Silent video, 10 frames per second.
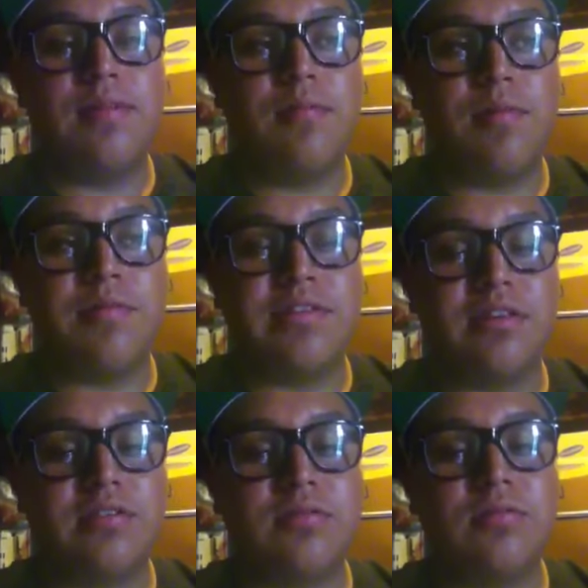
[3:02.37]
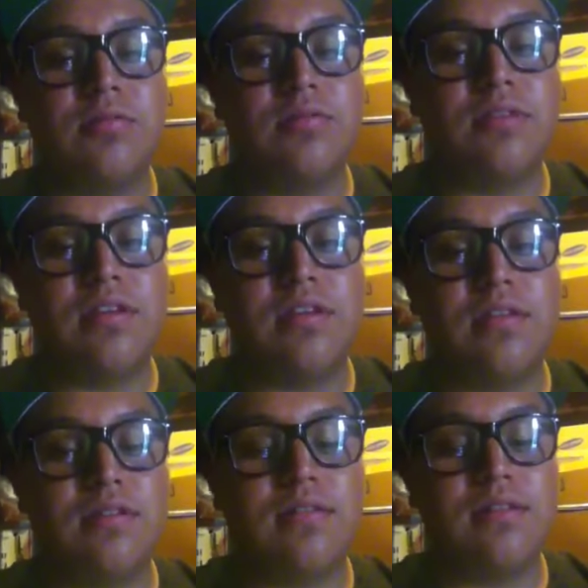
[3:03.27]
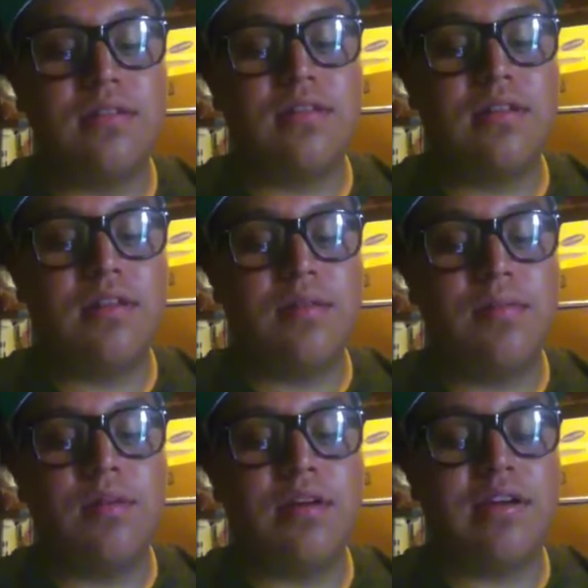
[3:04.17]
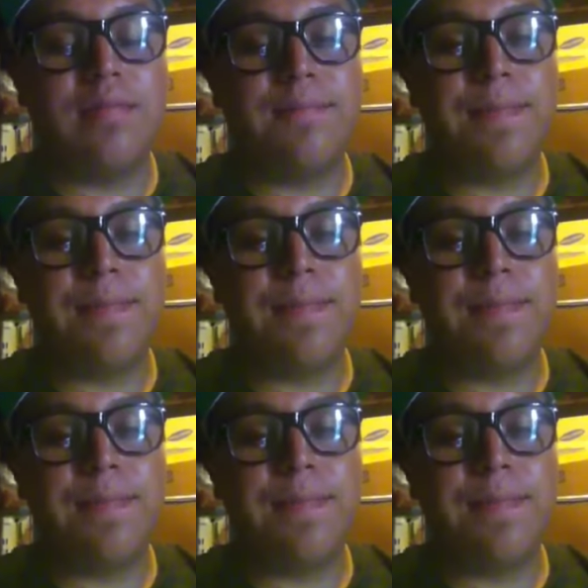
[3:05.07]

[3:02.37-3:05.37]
when we start school, you know. But yeah.